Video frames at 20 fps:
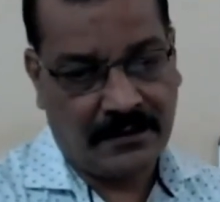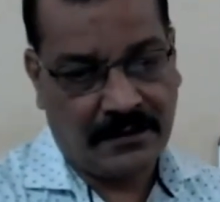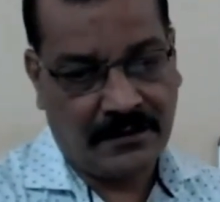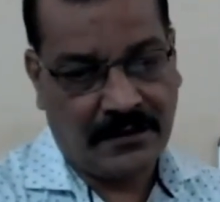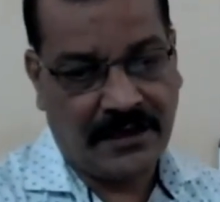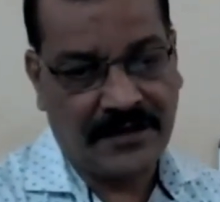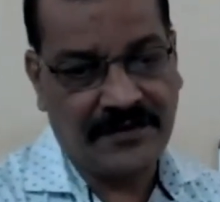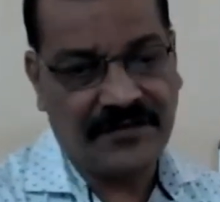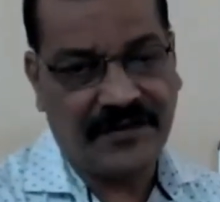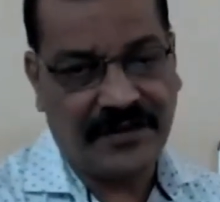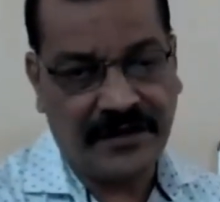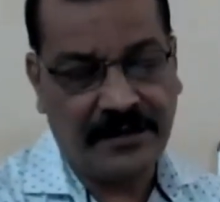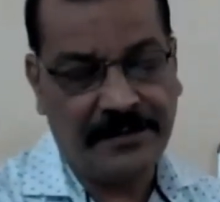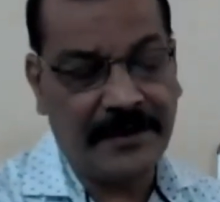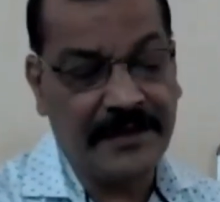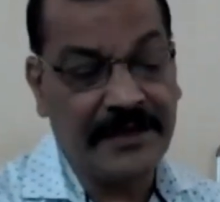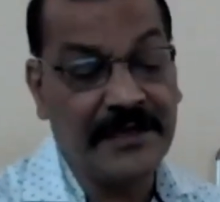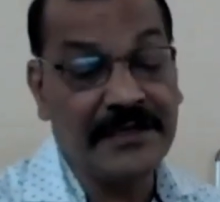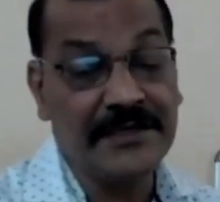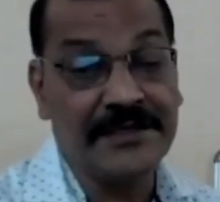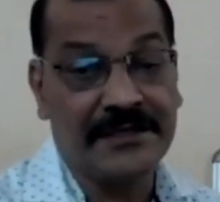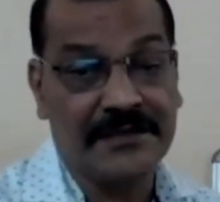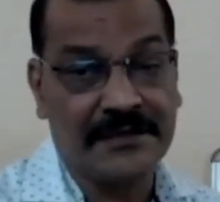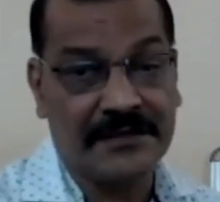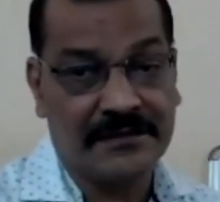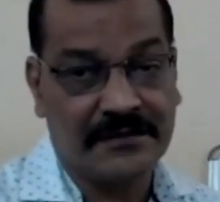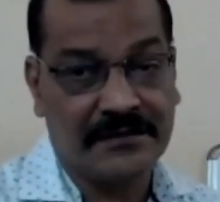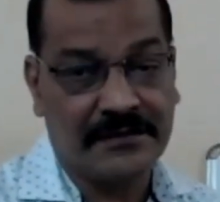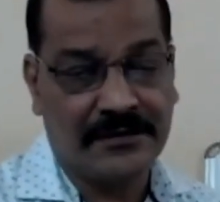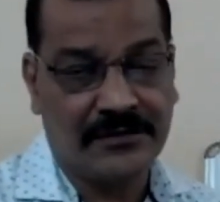Yes, anybody else?
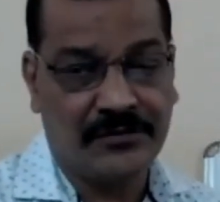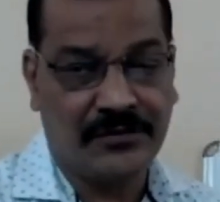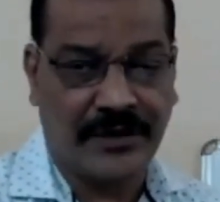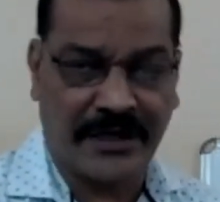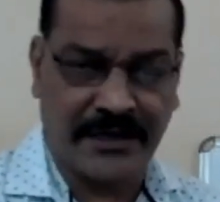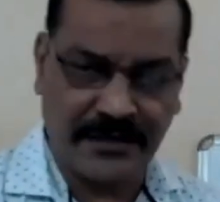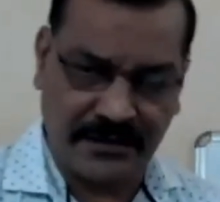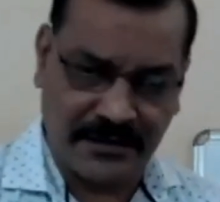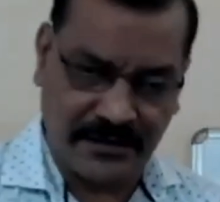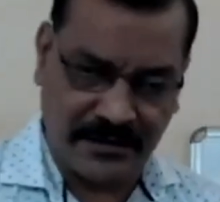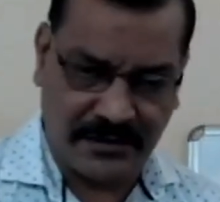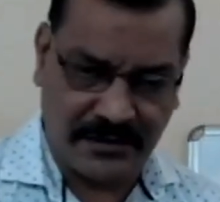You can